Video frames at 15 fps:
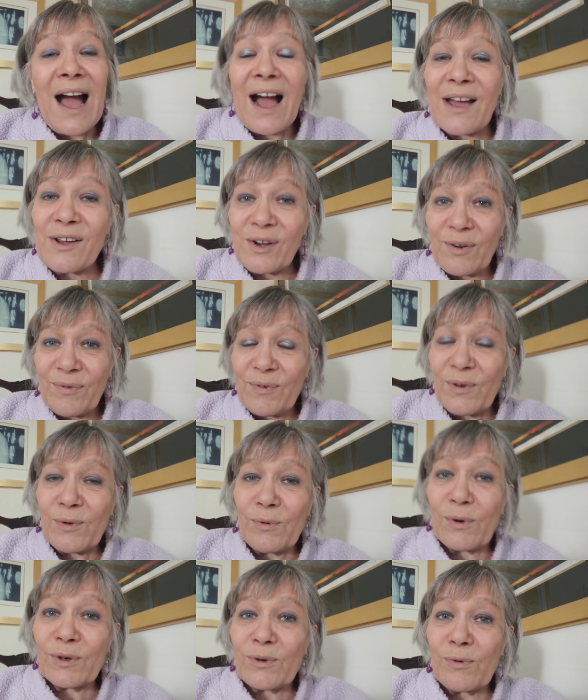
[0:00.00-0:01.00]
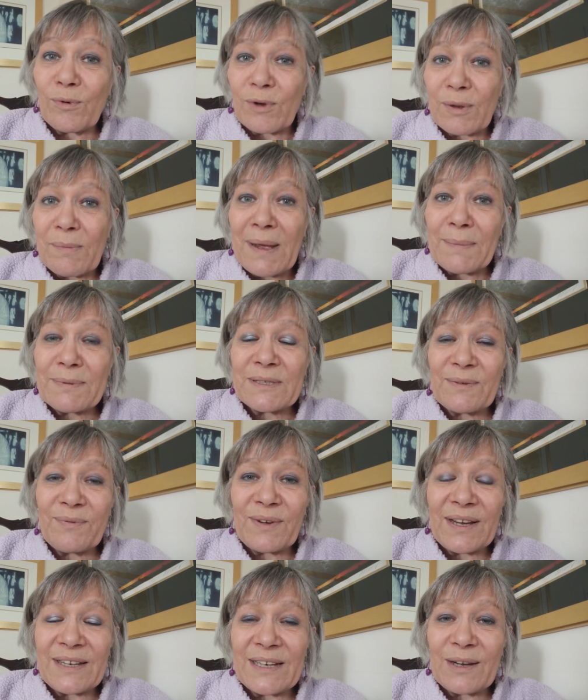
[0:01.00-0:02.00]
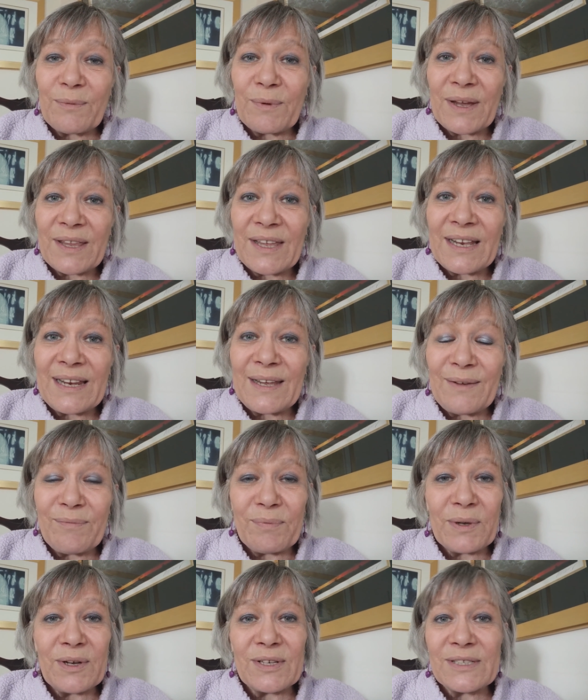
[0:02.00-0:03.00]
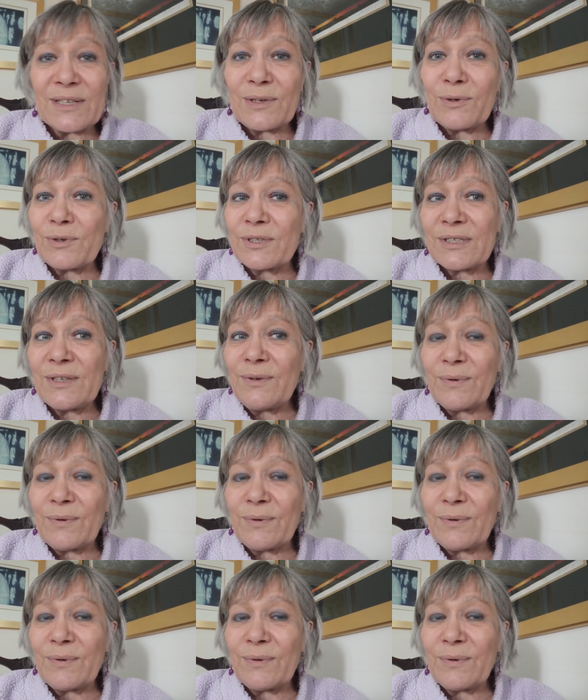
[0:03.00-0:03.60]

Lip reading: I often go on Google Maps to find out where they live, because it looks,